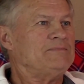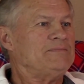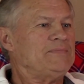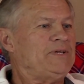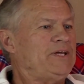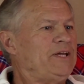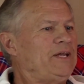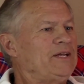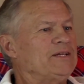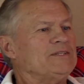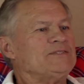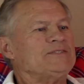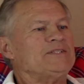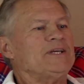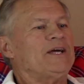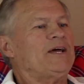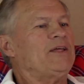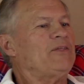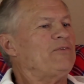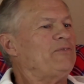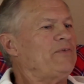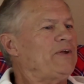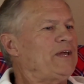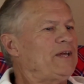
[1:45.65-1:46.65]
He gets out
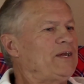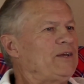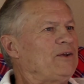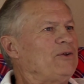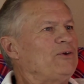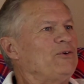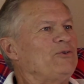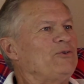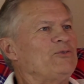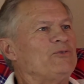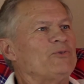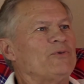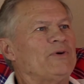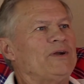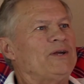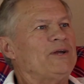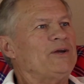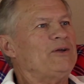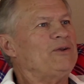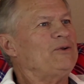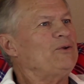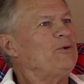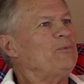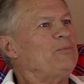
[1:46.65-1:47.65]
of the van, goes
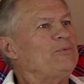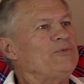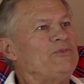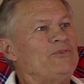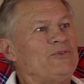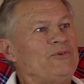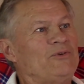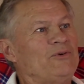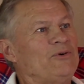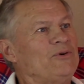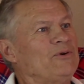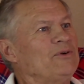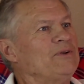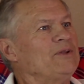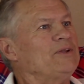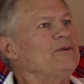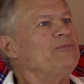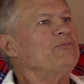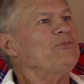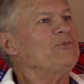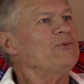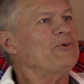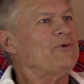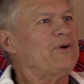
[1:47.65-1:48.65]
around, opens the door,
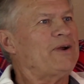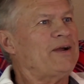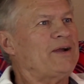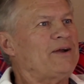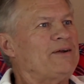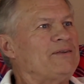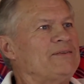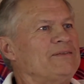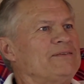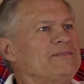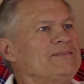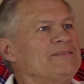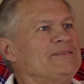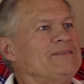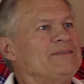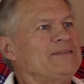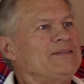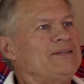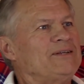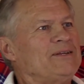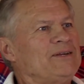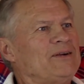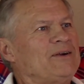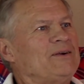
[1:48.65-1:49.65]
lifts her out,
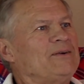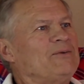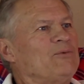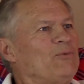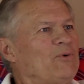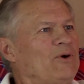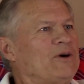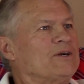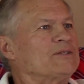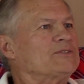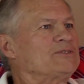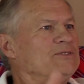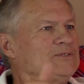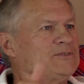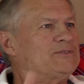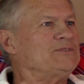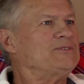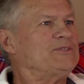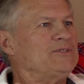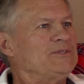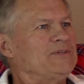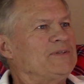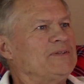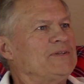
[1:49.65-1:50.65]
walks her
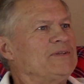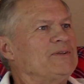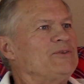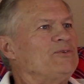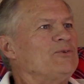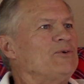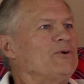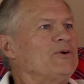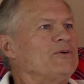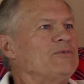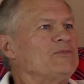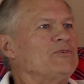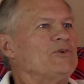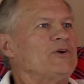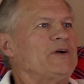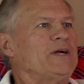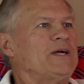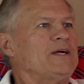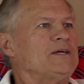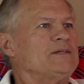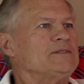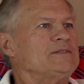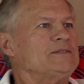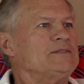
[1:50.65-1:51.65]
to the door of her
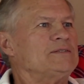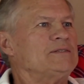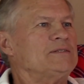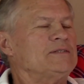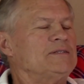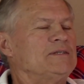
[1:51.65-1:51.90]
house.